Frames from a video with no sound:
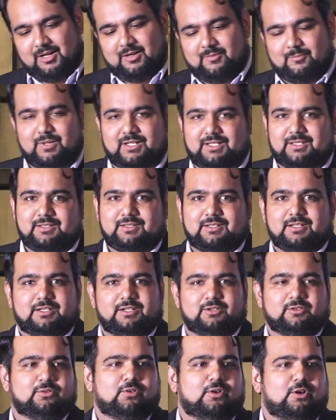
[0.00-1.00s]
But
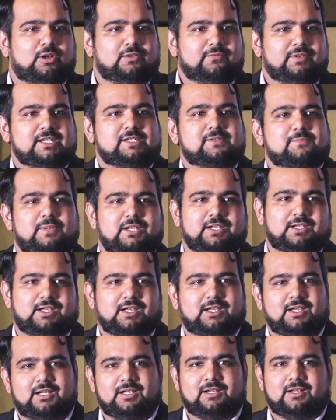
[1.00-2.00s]
always
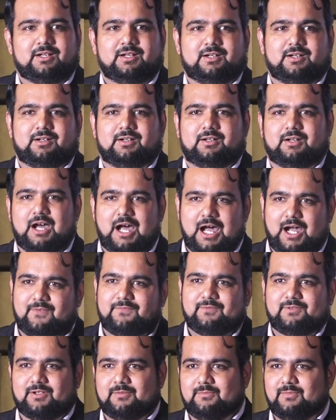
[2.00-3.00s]
speaking
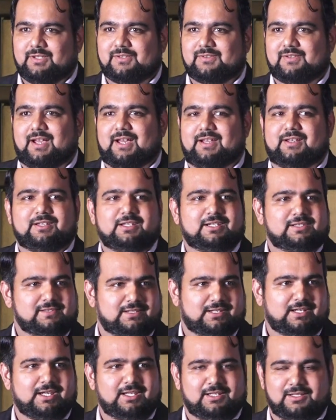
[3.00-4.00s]
after Miss Aaron is
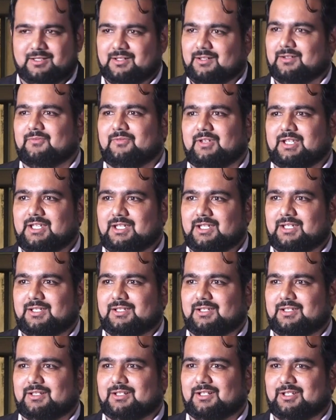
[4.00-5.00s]
again a very
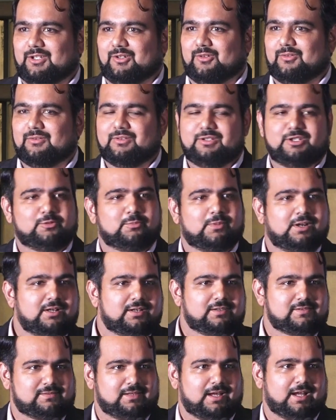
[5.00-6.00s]

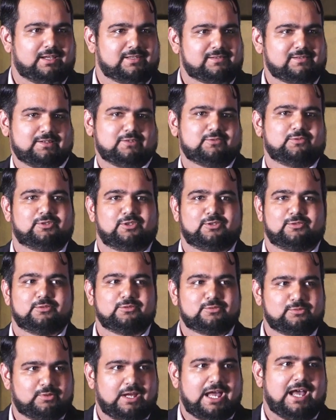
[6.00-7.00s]
humongous task. So
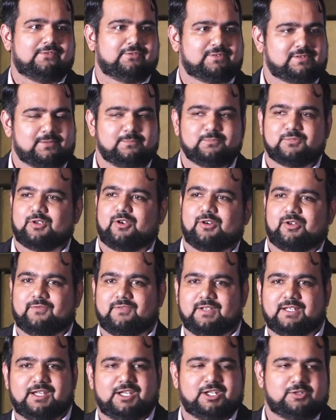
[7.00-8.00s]
to have some sort of
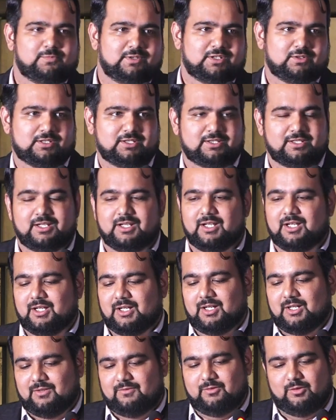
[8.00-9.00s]
engagement,
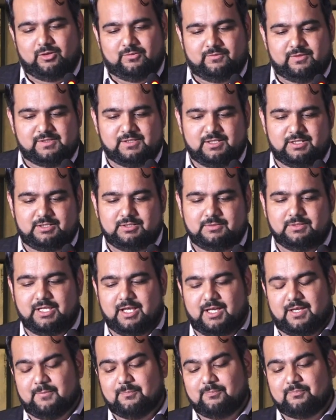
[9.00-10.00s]
we always need
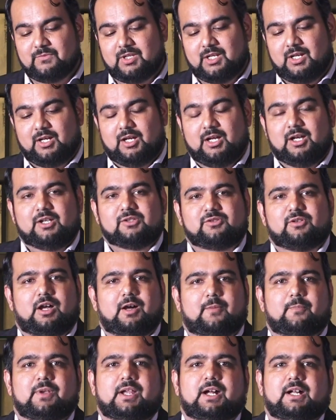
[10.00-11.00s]
there. So
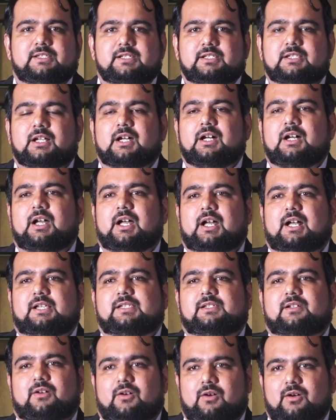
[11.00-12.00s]
Aparajitha as
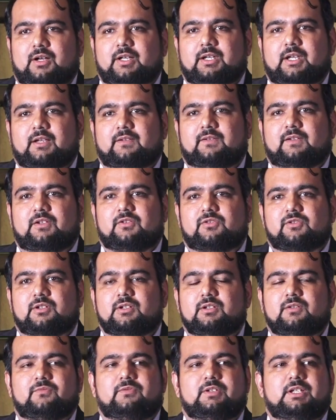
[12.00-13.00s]
an organization,
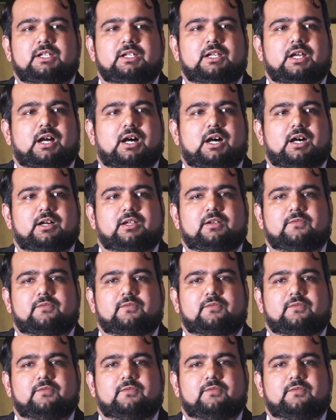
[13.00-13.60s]
we are